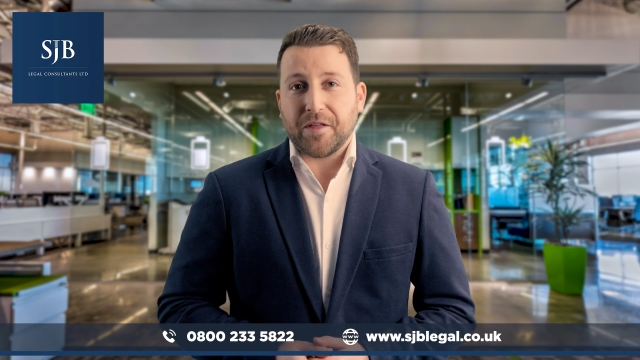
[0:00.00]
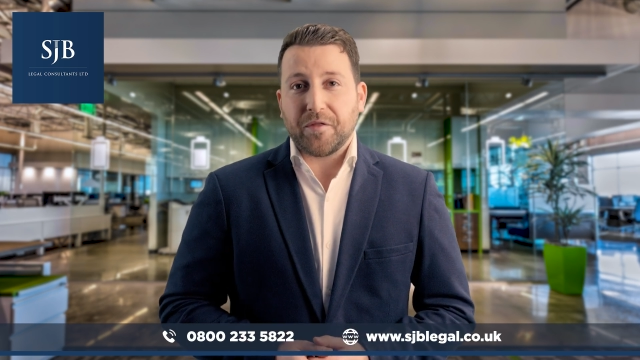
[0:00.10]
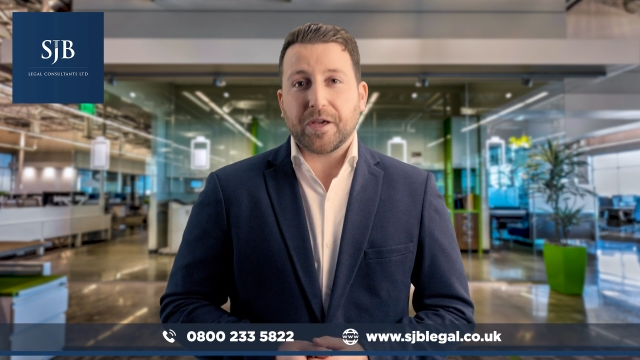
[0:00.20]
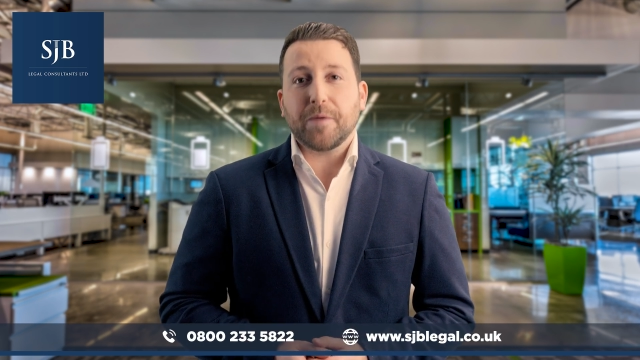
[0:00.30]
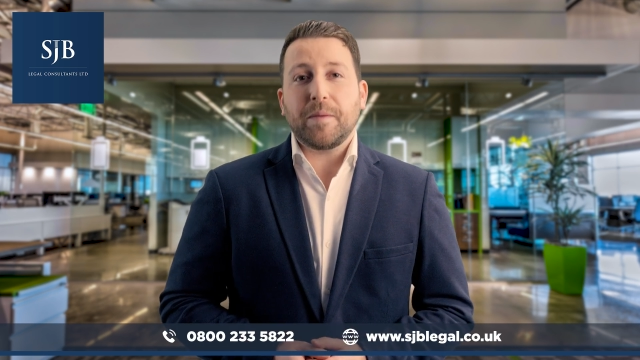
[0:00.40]

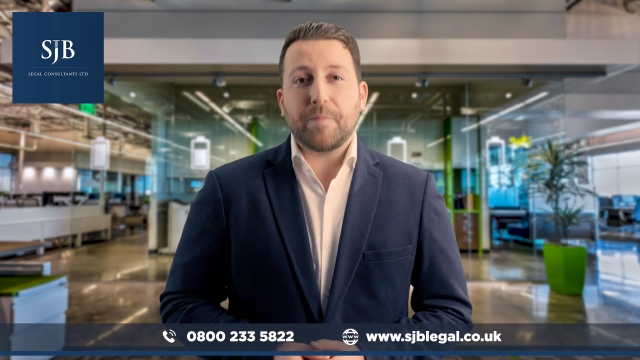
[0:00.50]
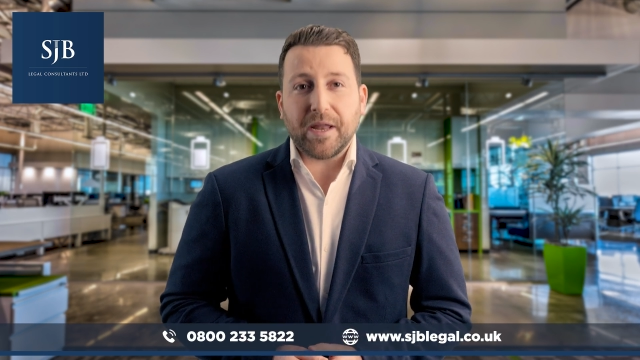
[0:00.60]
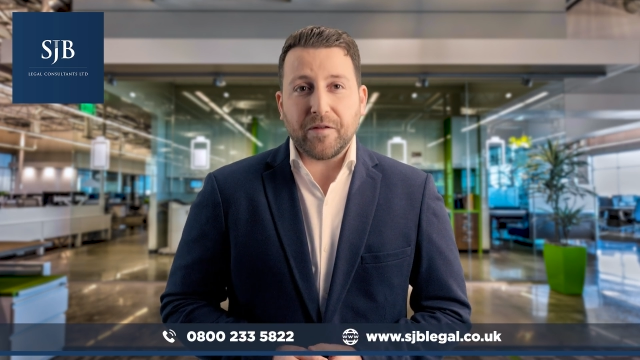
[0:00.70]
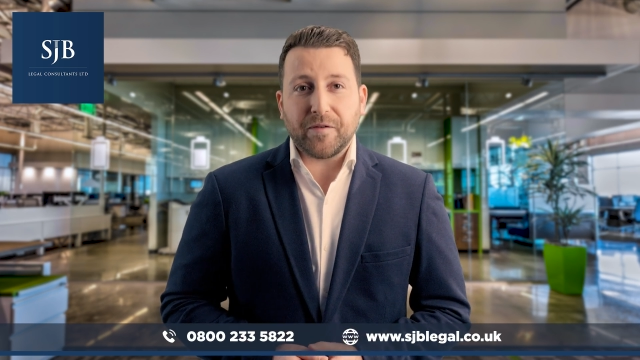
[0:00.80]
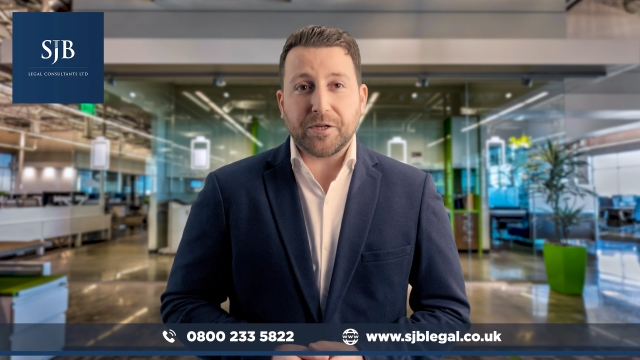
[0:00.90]
that can be
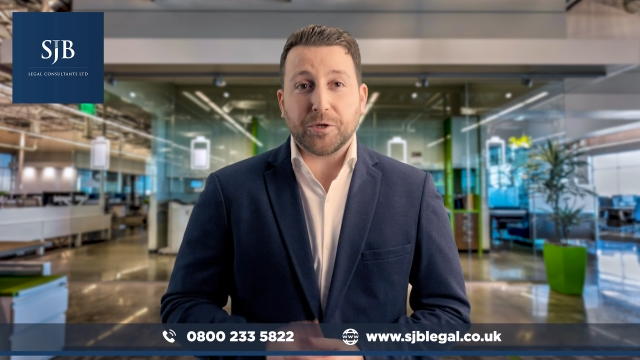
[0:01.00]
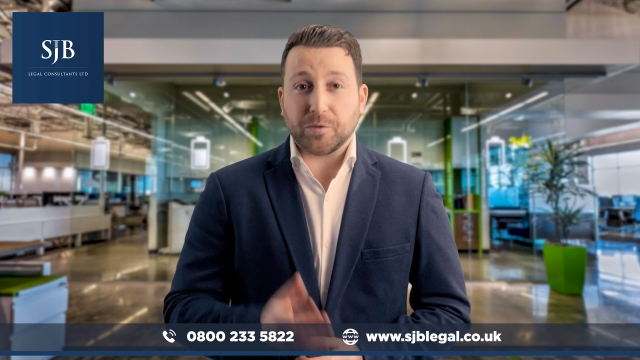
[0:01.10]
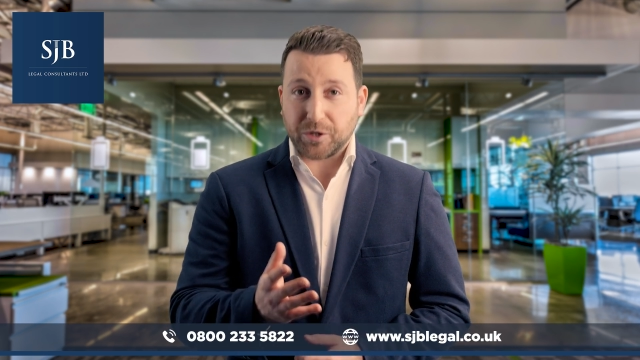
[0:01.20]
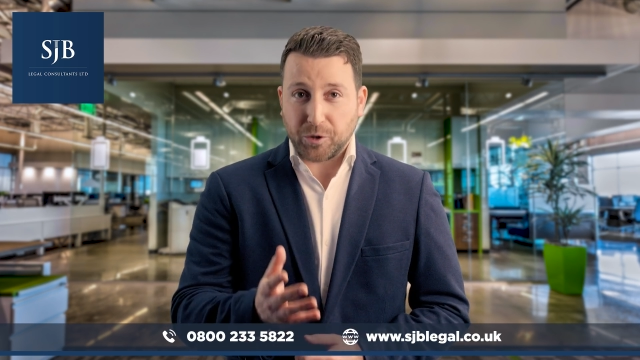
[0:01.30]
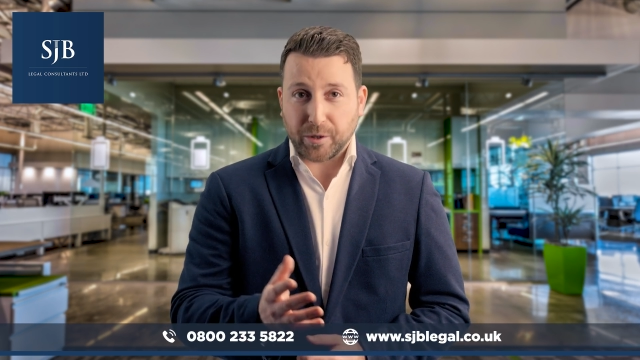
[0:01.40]

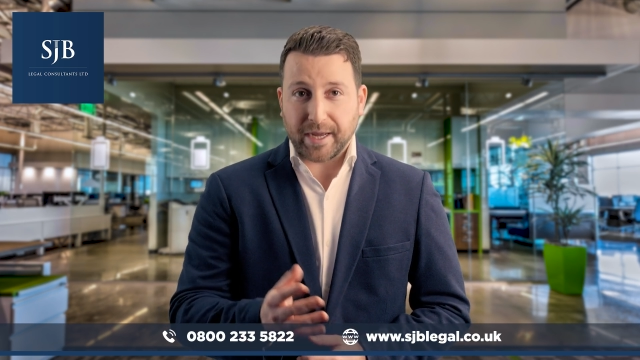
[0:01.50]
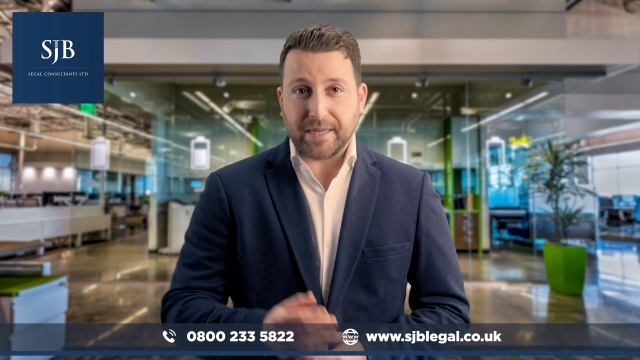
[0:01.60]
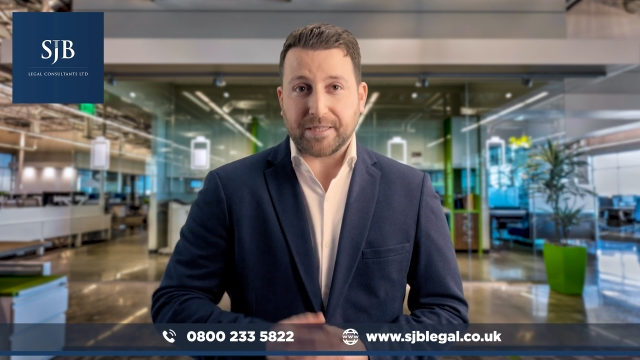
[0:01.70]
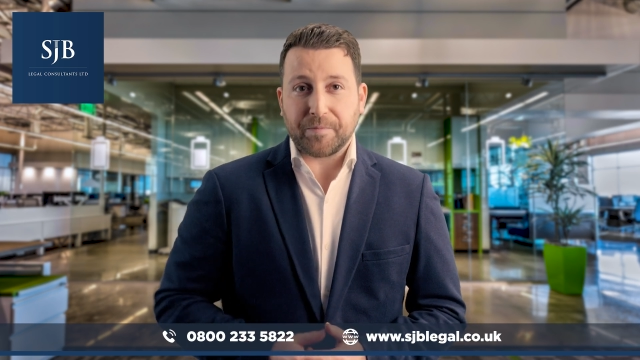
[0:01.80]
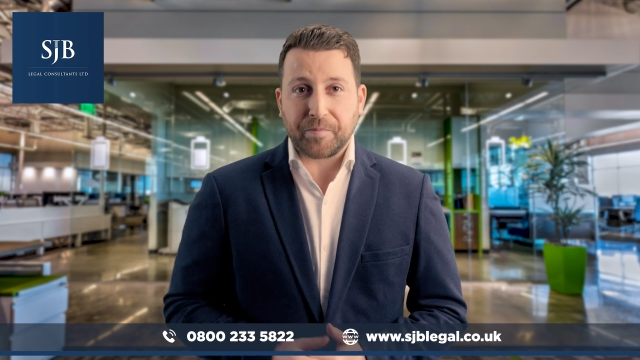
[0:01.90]
beneficial to your
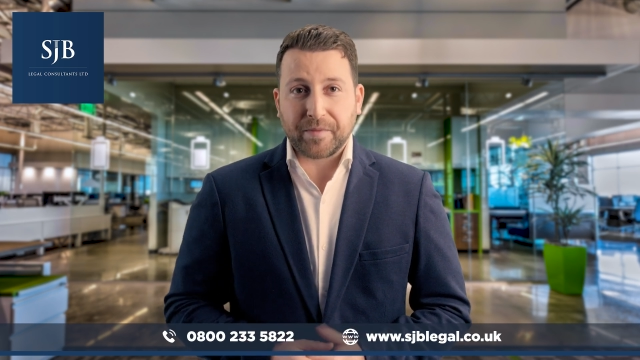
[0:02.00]
case.